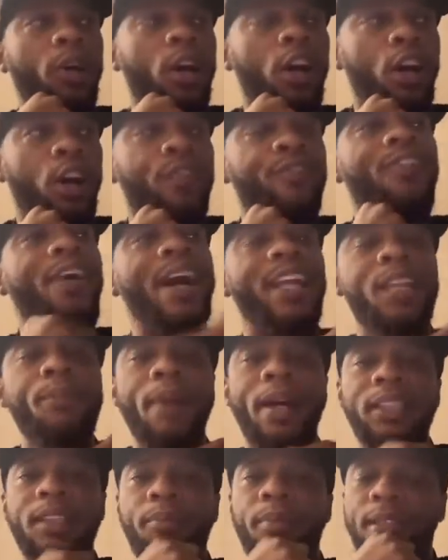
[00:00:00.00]
finally
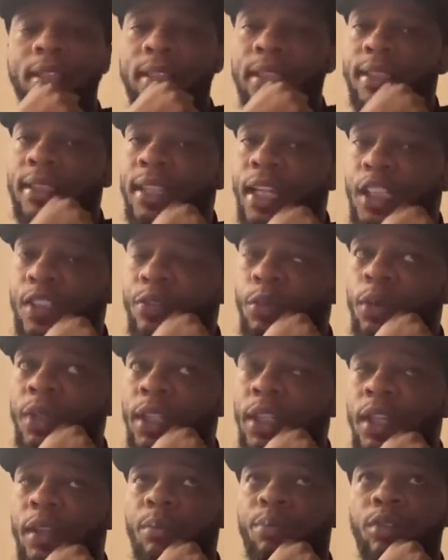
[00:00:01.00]
about to be successful
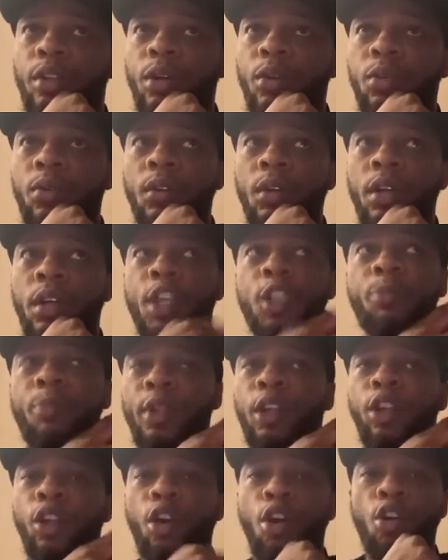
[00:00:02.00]
again, bro. It's
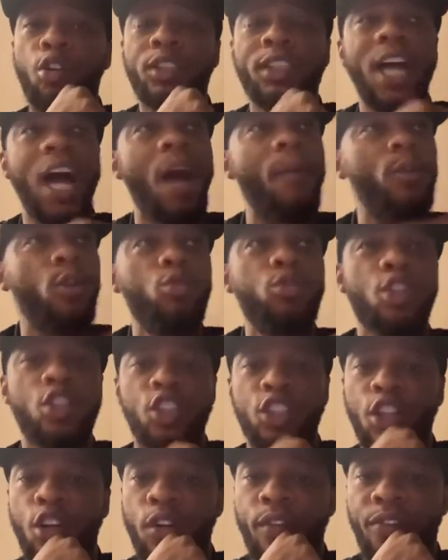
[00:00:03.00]
been a long time. You
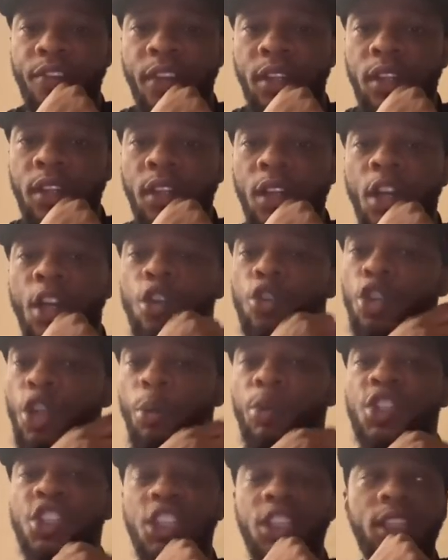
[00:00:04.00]
deserve it. You
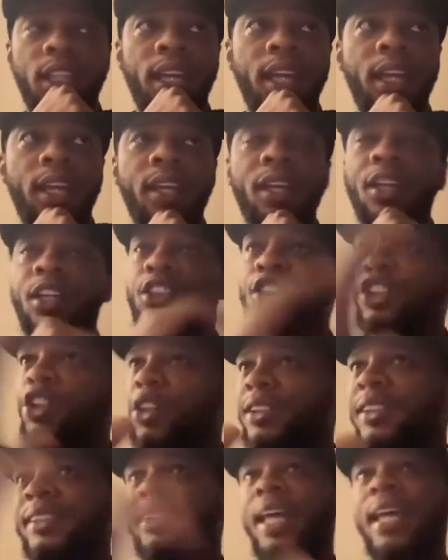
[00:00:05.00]
know what she did?
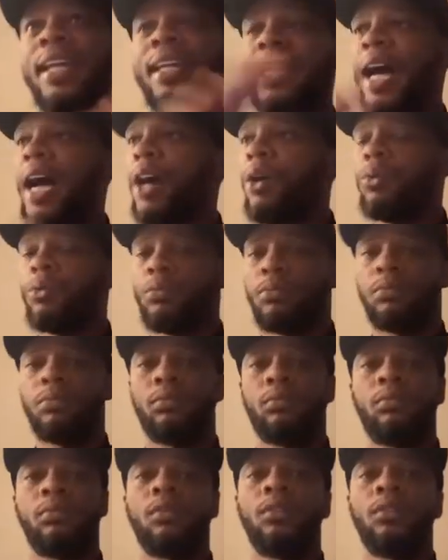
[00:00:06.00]
Start staying out,